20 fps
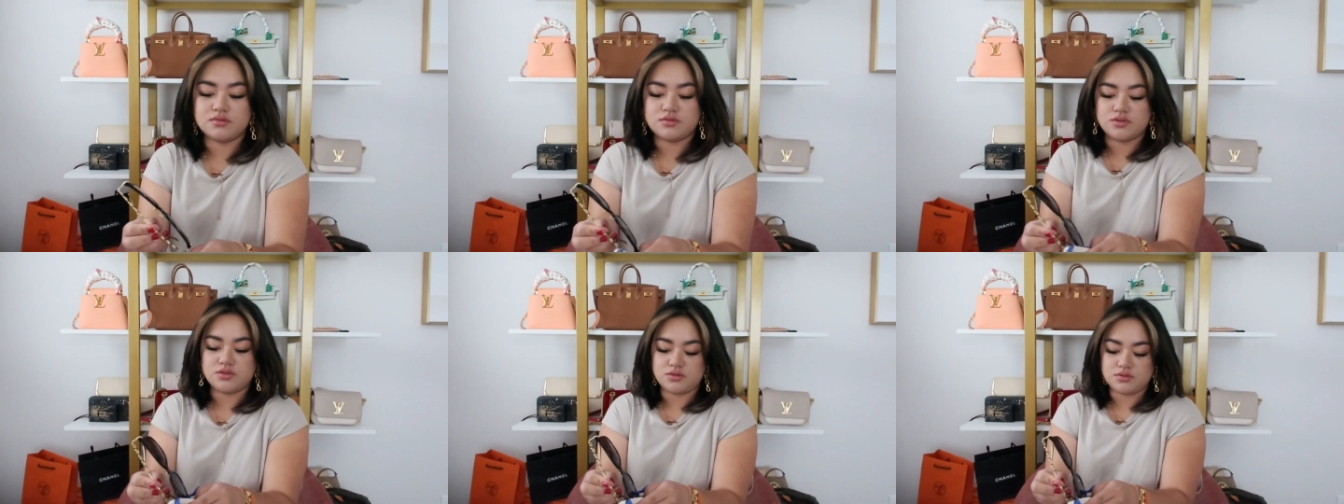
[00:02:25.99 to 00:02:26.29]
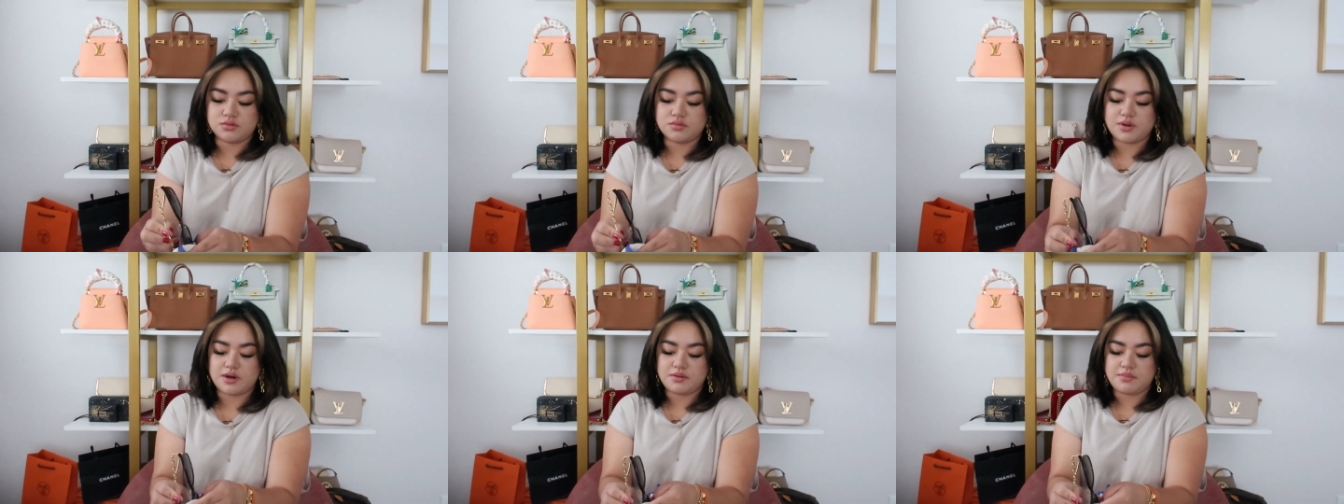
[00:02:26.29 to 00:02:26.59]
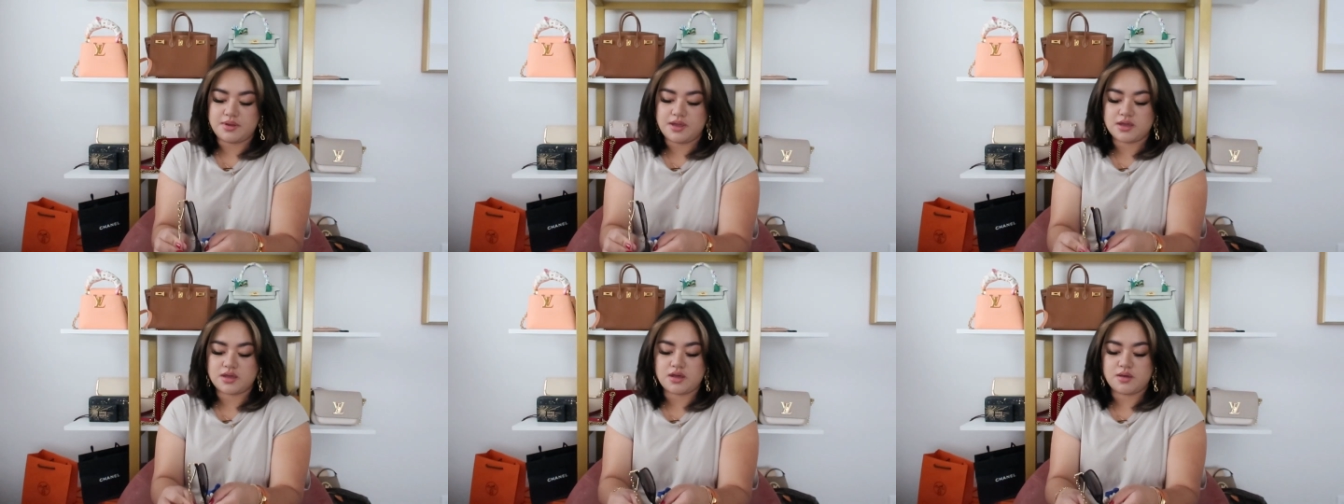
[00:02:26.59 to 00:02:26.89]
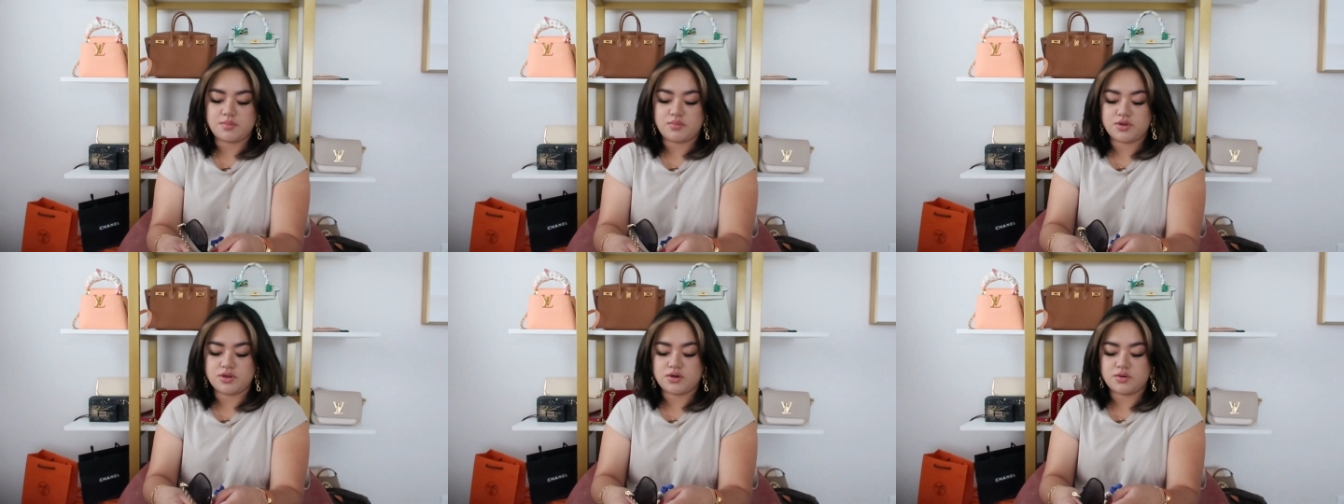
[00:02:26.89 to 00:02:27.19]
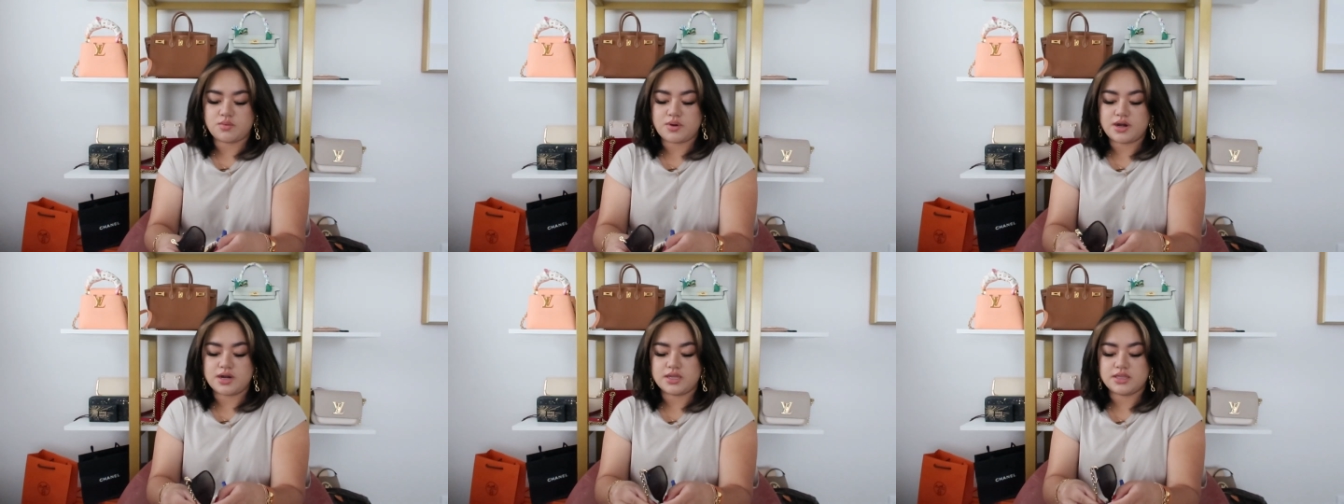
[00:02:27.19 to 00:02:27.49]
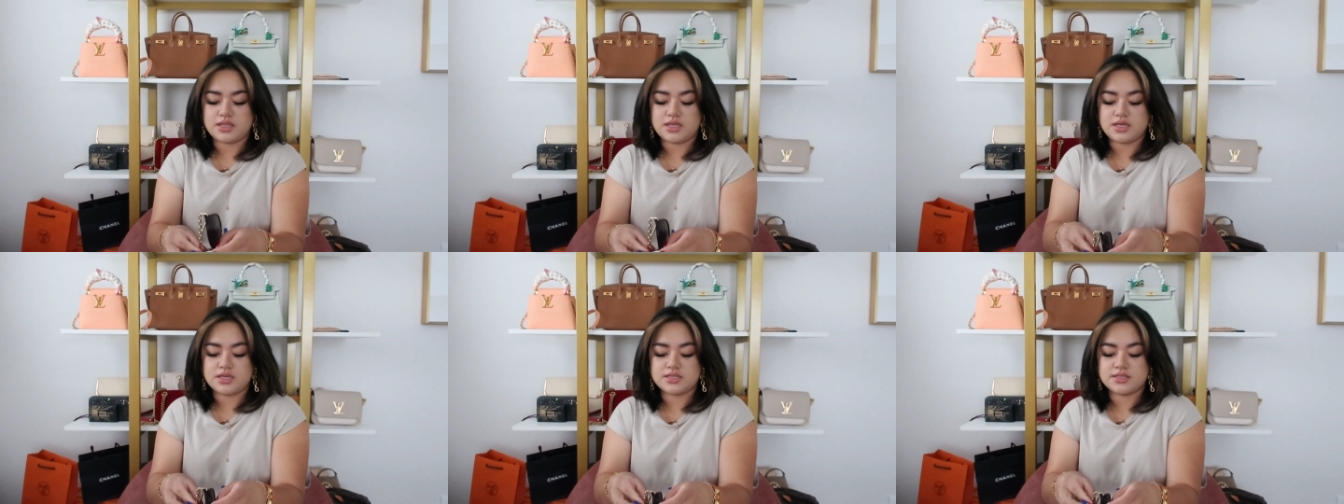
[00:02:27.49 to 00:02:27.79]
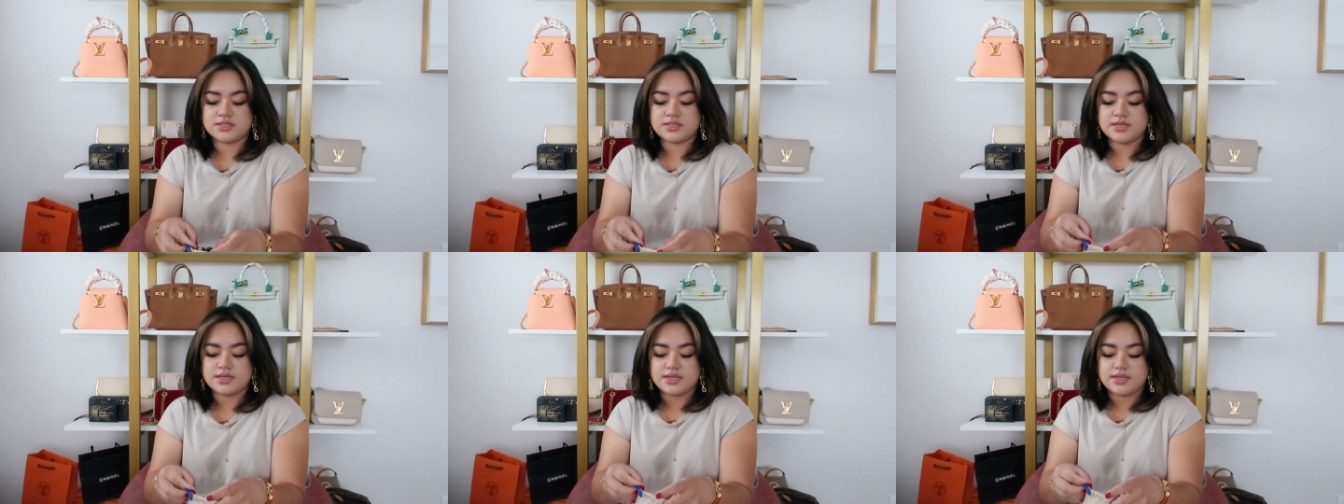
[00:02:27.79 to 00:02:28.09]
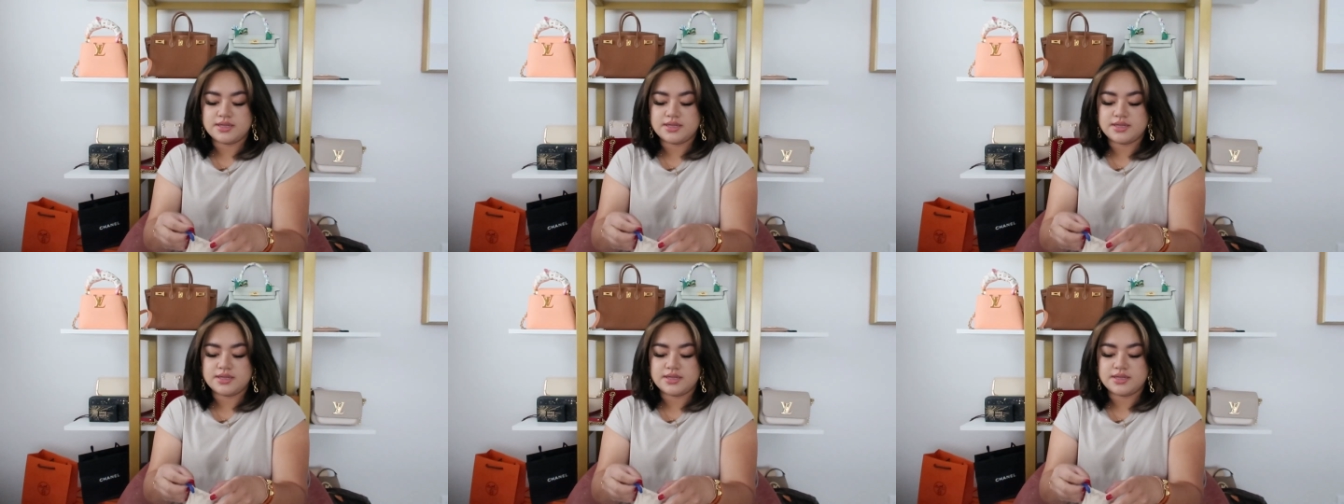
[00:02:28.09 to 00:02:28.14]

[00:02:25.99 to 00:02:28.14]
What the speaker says: do wear makeup when you're wearing these.